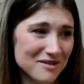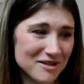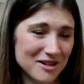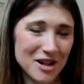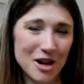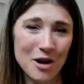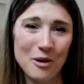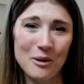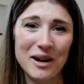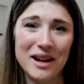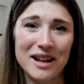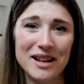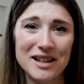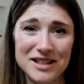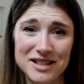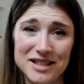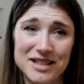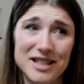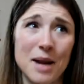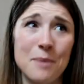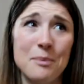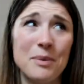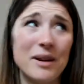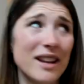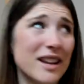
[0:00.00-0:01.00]
going,
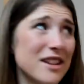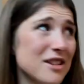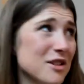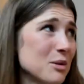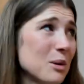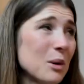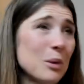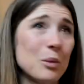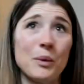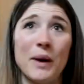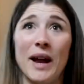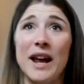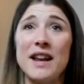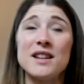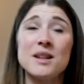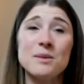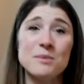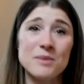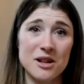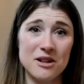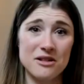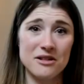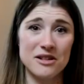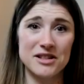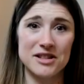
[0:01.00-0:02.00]
stepping into a random
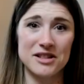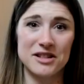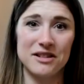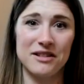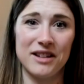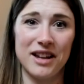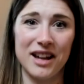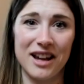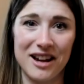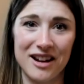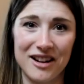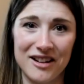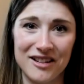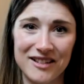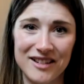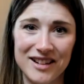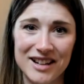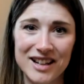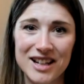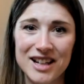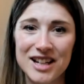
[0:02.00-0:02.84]
yoga studio,